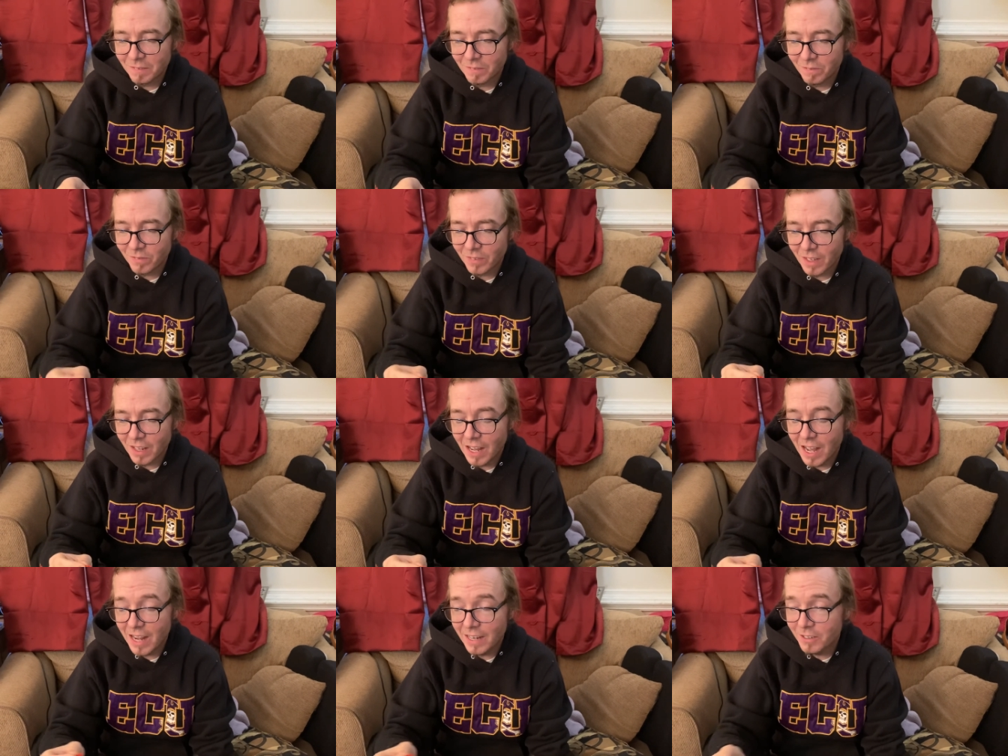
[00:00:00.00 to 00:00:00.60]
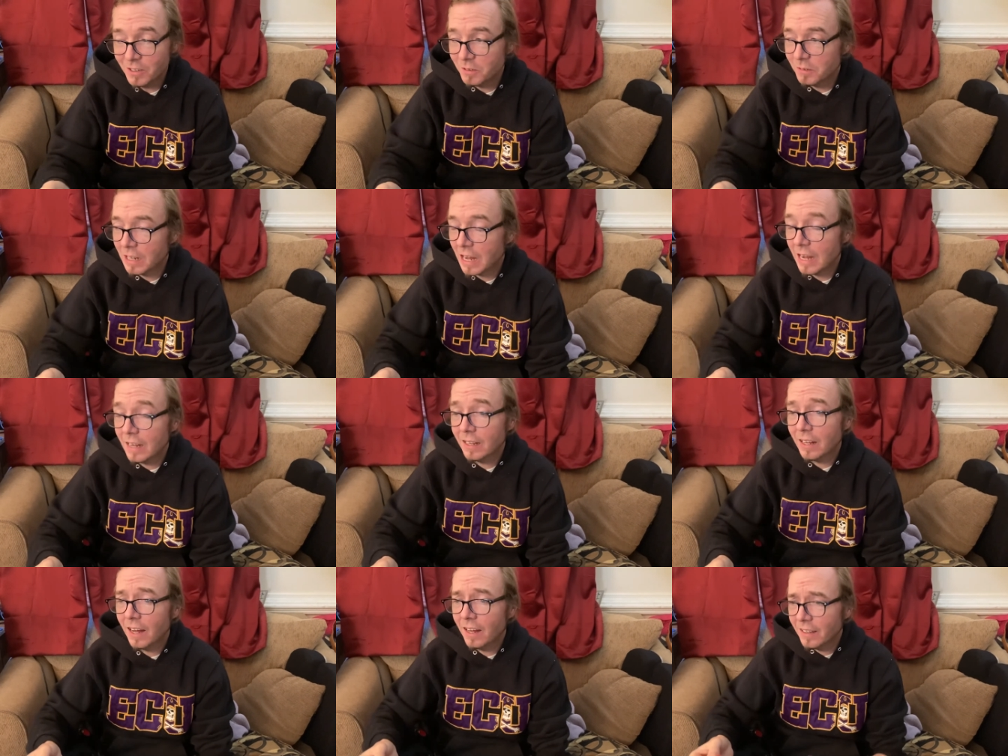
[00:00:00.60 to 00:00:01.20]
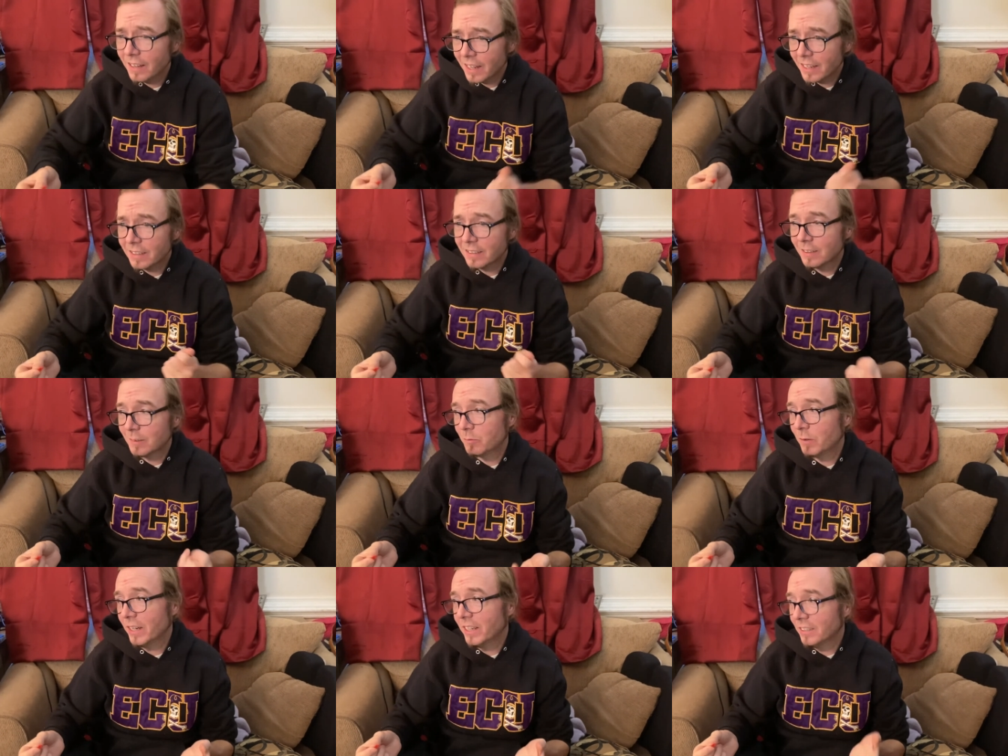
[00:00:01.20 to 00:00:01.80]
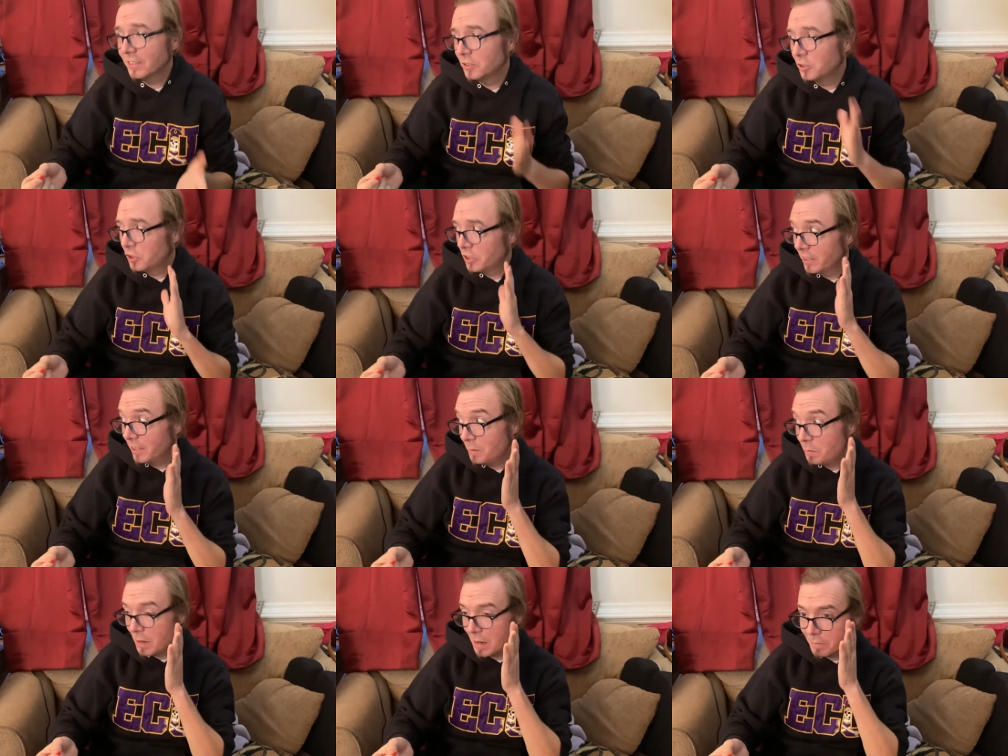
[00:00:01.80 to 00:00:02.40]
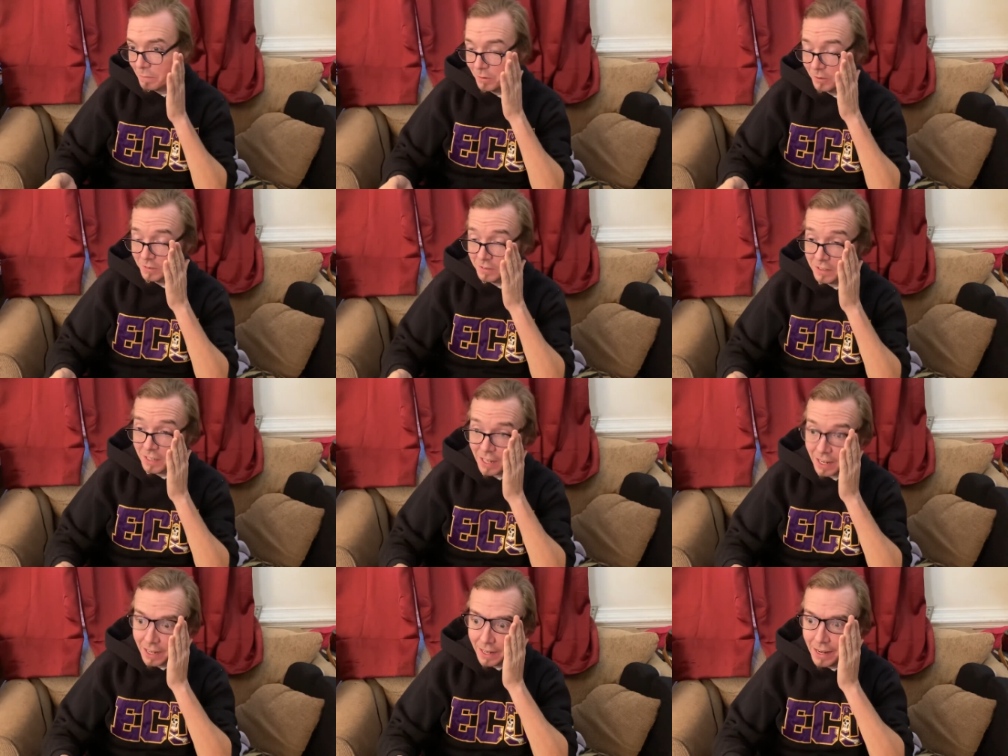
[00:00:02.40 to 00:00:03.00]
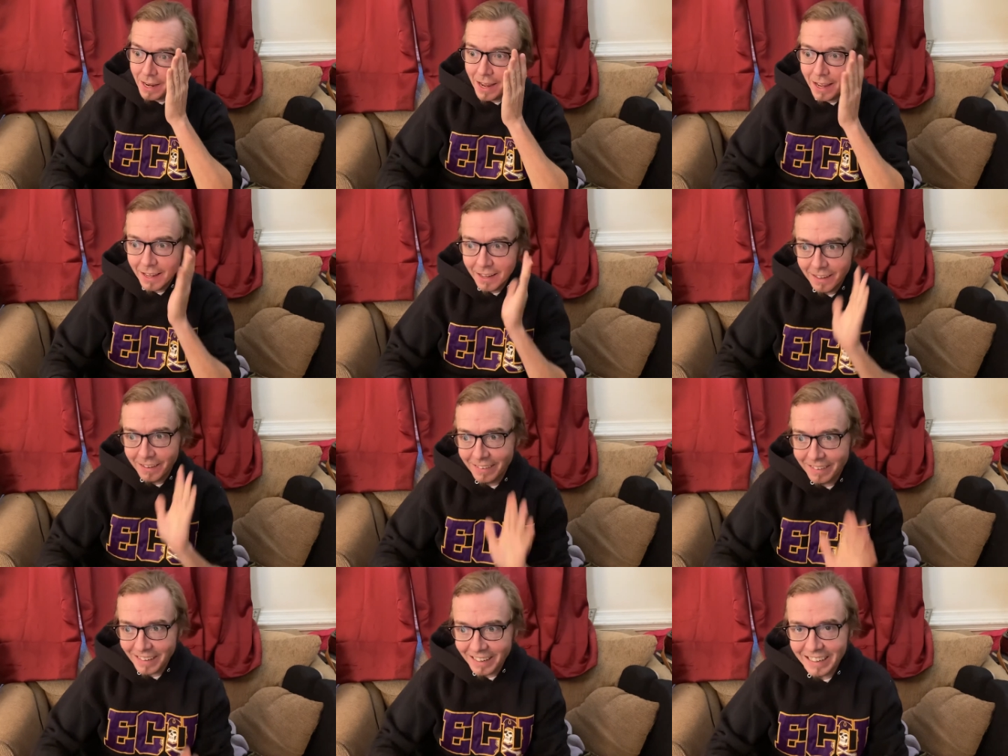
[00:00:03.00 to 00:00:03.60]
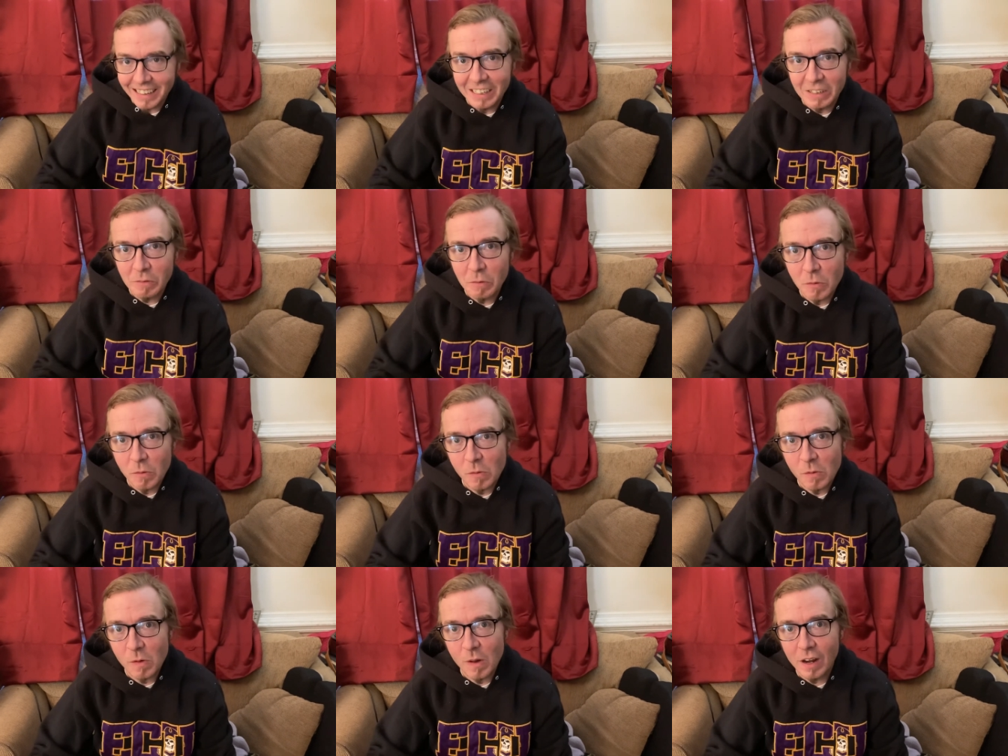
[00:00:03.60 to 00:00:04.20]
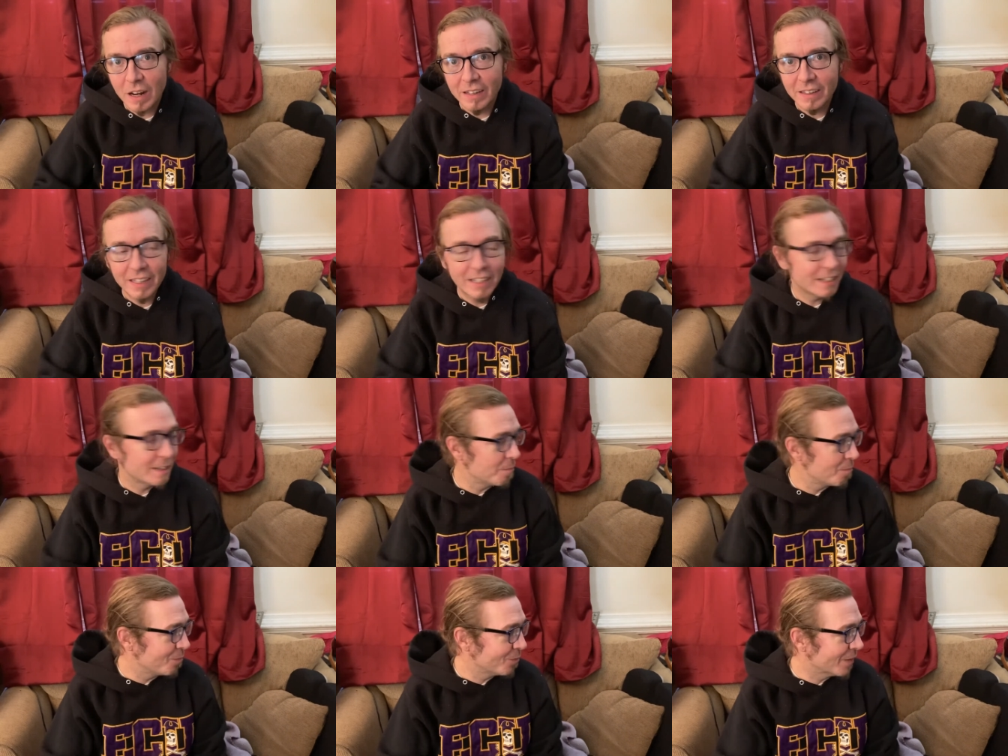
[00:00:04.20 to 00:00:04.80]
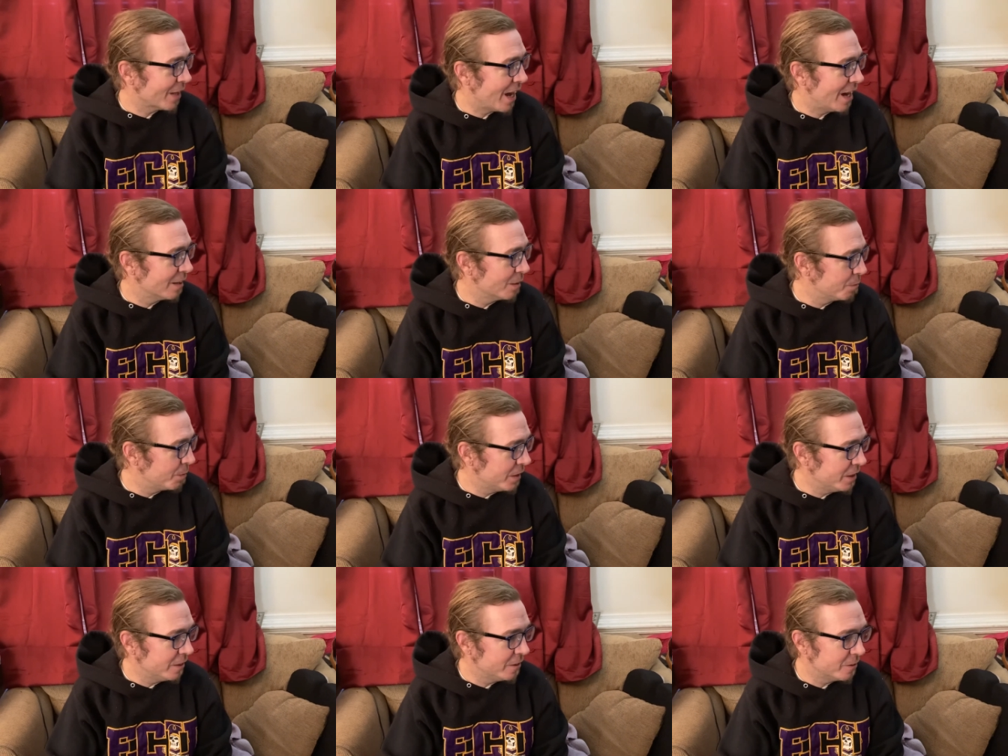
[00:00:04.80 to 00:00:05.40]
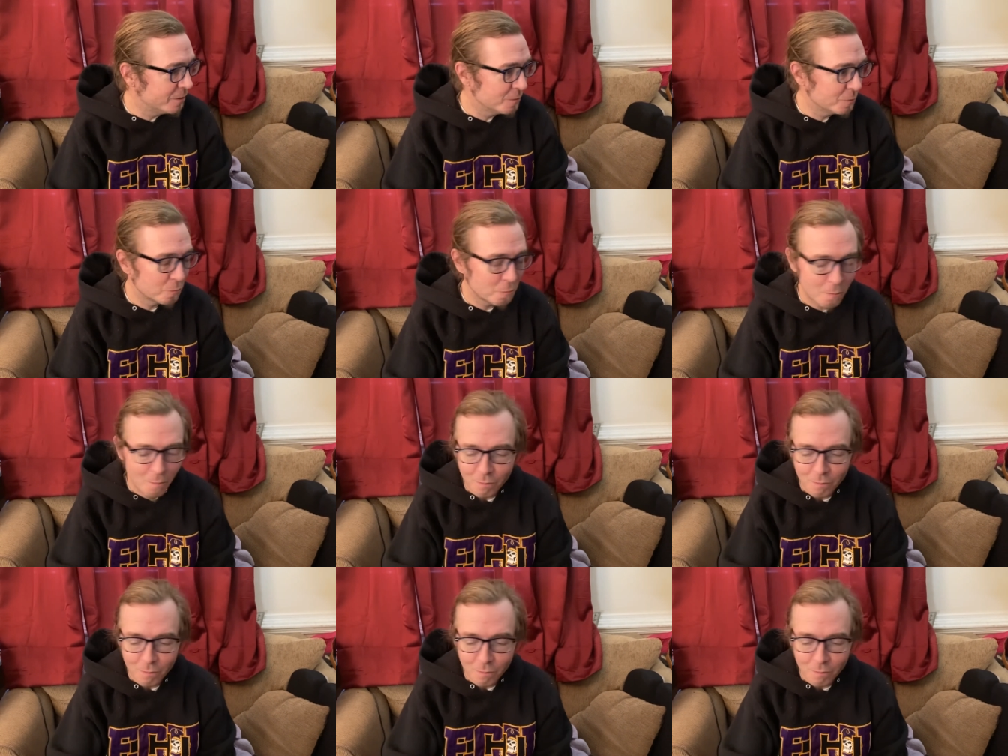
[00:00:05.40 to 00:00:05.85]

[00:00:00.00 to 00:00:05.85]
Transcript: y'all. I do. I, I like like regular chili peppers and cayenne. like I like jalapenos.